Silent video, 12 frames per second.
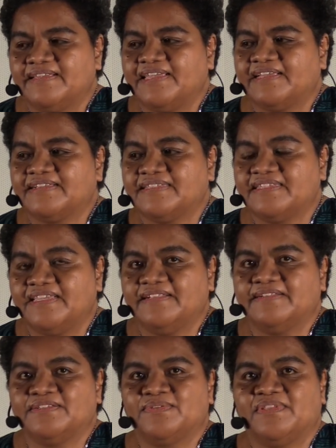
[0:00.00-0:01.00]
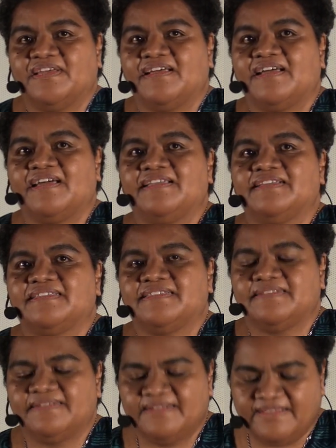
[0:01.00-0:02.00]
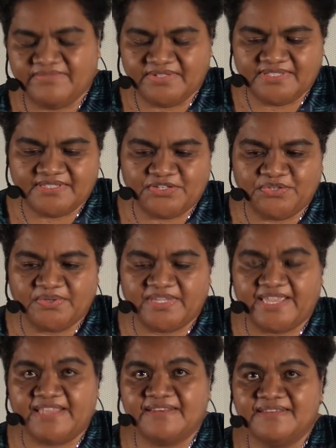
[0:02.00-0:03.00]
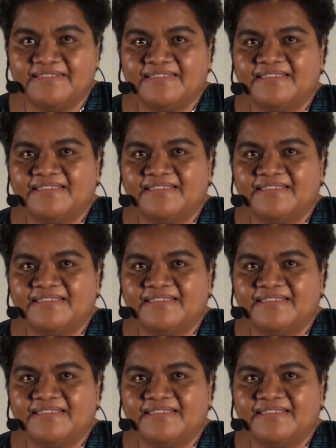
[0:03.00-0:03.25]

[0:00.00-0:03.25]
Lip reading: excel to the highest levels that you can.